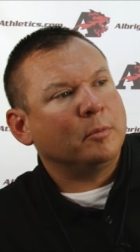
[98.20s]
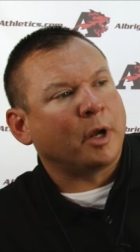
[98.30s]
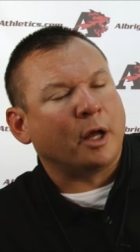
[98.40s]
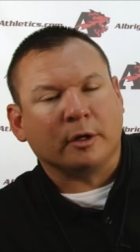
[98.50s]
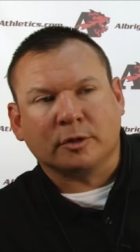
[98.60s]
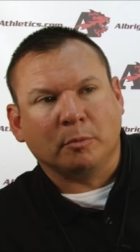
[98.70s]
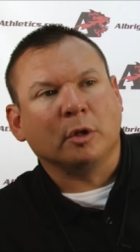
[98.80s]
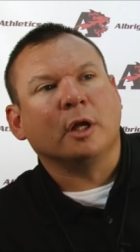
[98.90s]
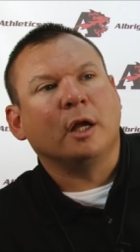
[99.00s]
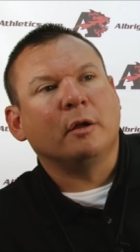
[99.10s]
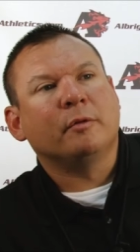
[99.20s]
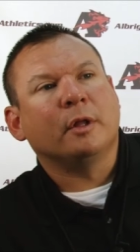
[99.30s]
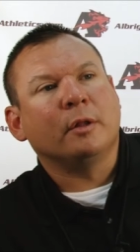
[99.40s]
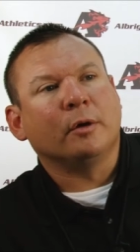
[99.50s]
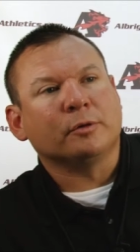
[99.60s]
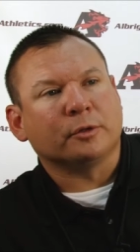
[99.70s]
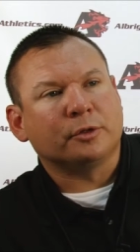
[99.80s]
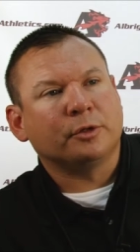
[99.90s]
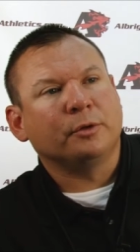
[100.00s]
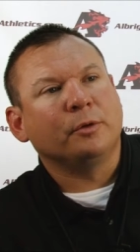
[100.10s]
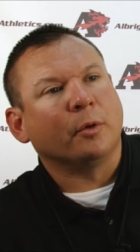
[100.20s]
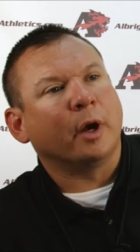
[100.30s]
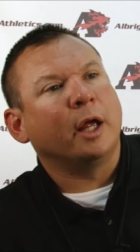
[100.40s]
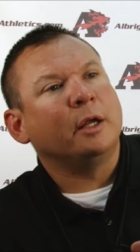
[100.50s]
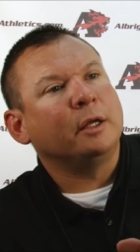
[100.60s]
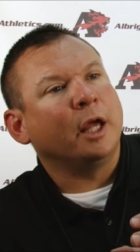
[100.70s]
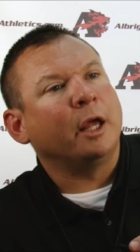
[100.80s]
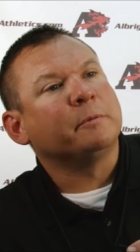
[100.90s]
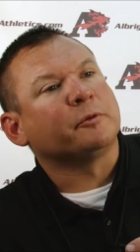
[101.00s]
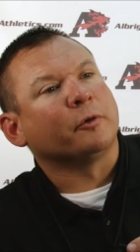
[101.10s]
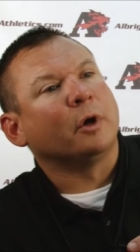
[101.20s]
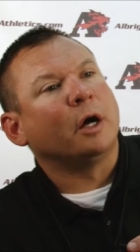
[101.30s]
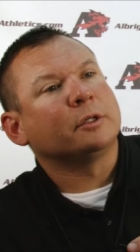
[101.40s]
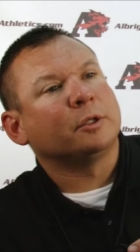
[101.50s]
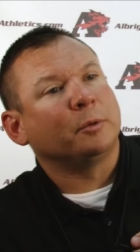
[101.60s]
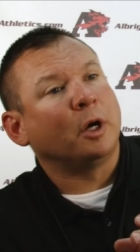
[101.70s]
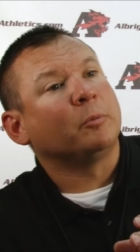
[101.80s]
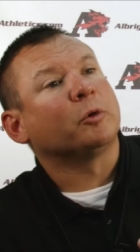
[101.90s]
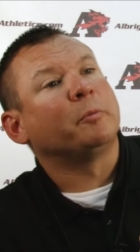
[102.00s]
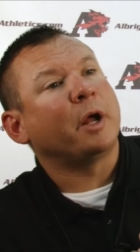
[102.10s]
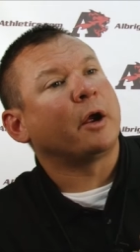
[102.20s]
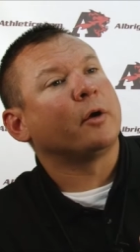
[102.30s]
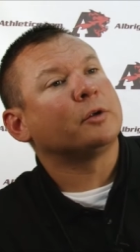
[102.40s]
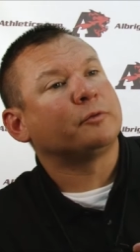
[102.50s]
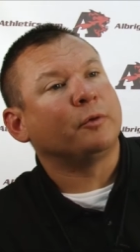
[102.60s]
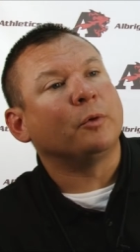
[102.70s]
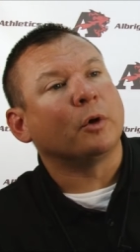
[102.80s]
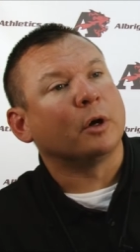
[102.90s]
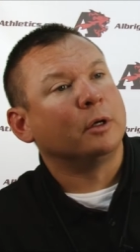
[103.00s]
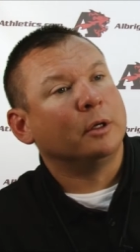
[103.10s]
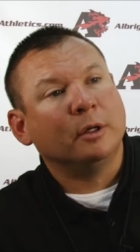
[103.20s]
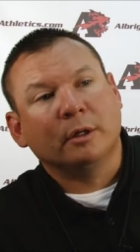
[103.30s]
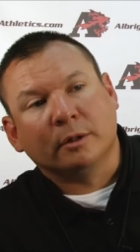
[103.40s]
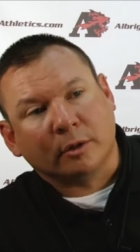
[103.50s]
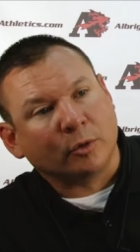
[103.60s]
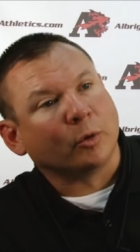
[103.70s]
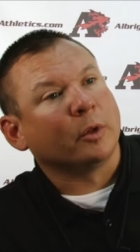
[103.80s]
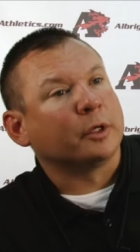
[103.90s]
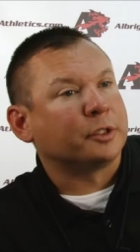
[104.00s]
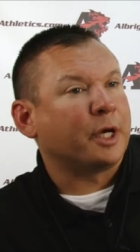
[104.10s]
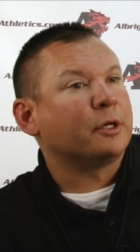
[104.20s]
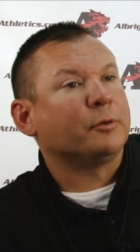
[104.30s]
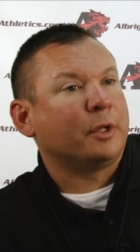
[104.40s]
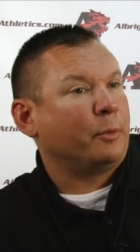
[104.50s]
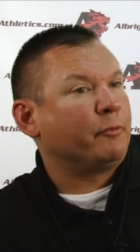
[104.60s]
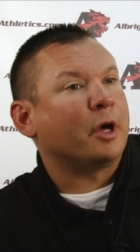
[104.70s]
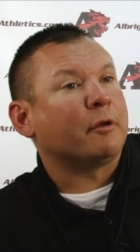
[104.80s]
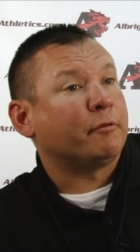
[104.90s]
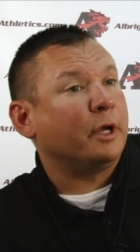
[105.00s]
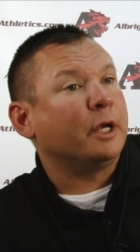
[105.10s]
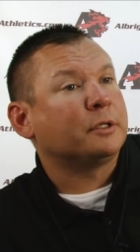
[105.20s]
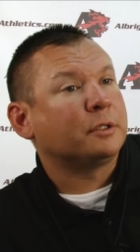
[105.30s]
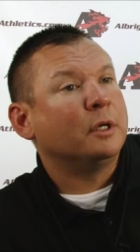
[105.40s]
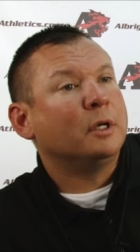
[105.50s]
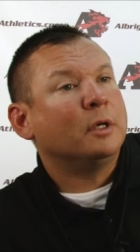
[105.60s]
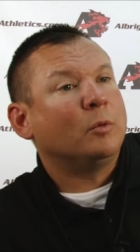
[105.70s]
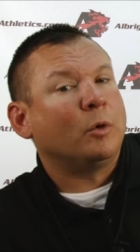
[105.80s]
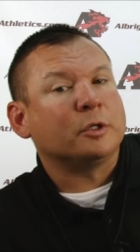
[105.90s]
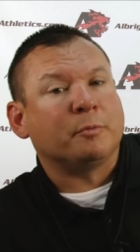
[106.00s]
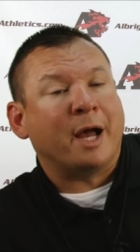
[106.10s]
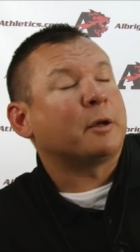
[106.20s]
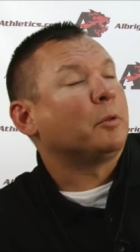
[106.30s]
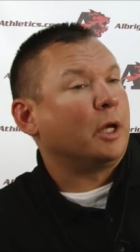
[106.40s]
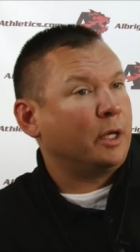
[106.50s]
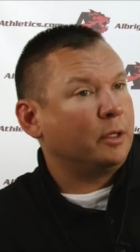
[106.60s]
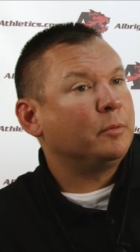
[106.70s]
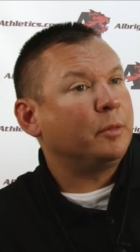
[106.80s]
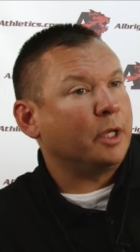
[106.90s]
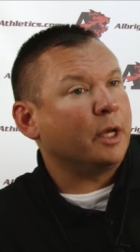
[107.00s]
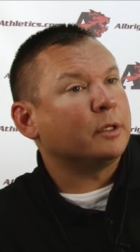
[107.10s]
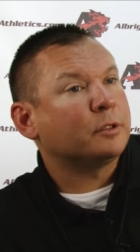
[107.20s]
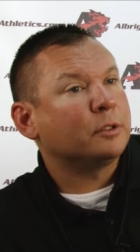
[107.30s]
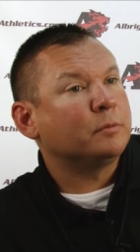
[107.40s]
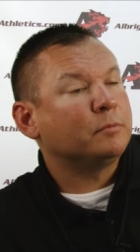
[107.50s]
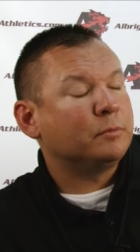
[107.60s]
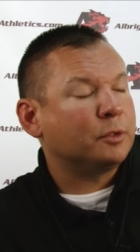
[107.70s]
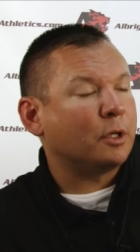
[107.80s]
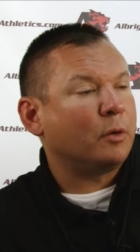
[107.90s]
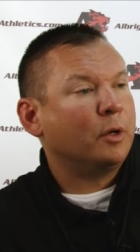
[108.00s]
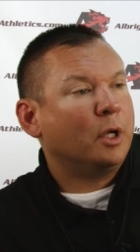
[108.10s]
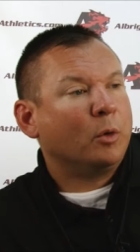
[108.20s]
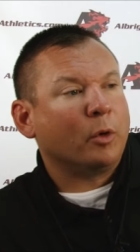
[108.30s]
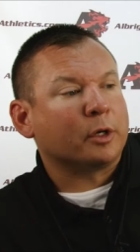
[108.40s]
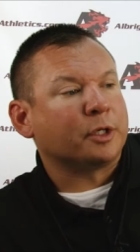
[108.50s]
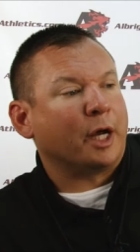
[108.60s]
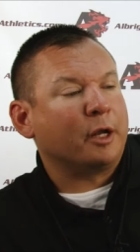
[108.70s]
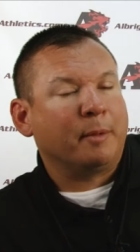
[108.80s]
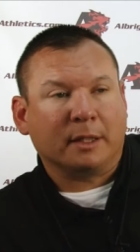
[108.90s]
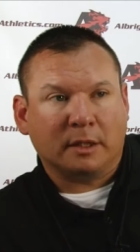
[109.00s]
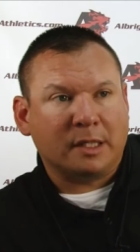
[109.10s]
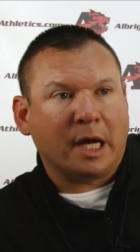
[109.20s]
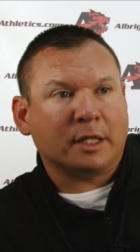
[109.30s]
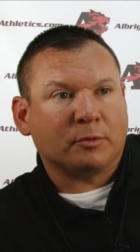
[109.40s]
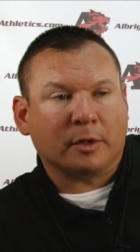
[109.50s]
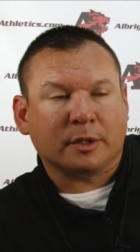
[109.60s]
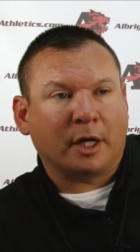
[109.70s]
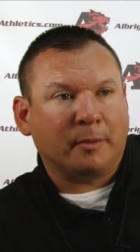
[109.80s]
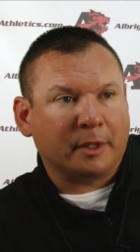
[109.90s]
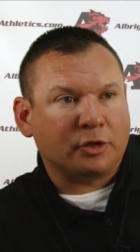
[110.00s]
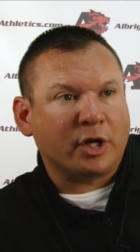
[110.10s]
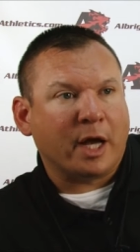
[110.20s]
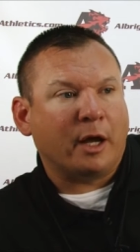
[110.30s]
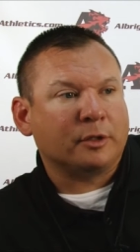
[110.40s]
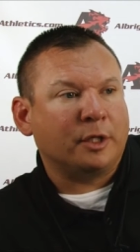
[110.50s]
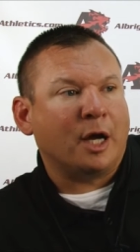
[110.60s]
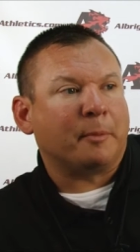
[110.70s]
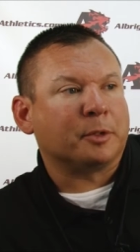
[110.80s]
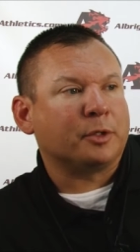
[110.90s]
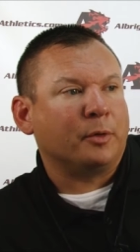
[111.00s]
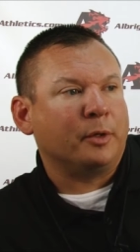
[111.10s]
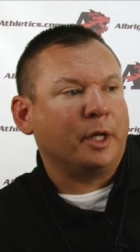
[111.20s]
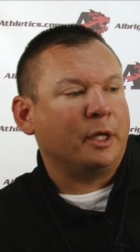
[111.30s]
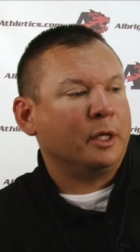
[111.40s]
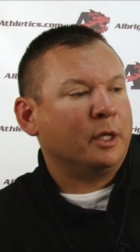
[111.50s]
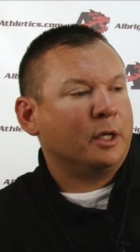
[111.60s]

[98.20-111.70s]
But I also believe that those are 2 great games for us to help prepare us for the grueling schedule that we've got to face once MAC play begins. So we're excited about the test. We're excited about the challenge and the opportunity.